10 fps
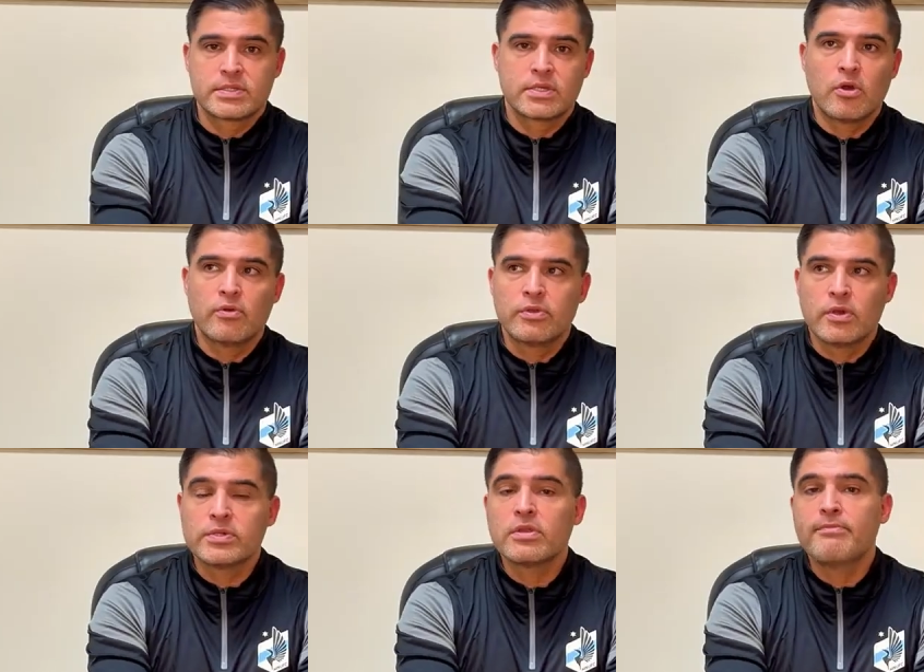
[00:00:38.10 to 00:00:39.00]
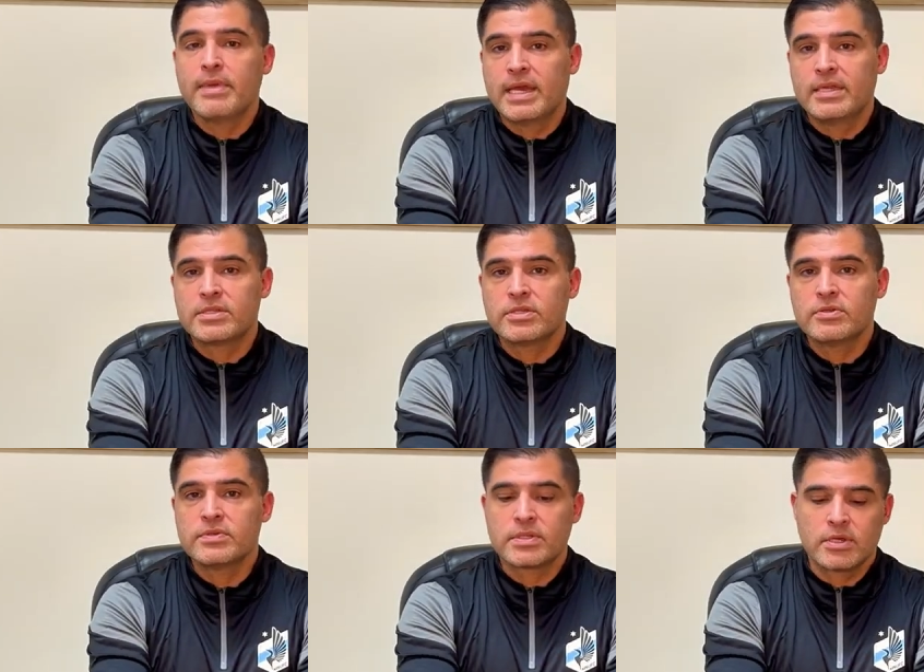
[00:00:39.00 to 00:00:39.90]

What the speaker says: So those are the main issues.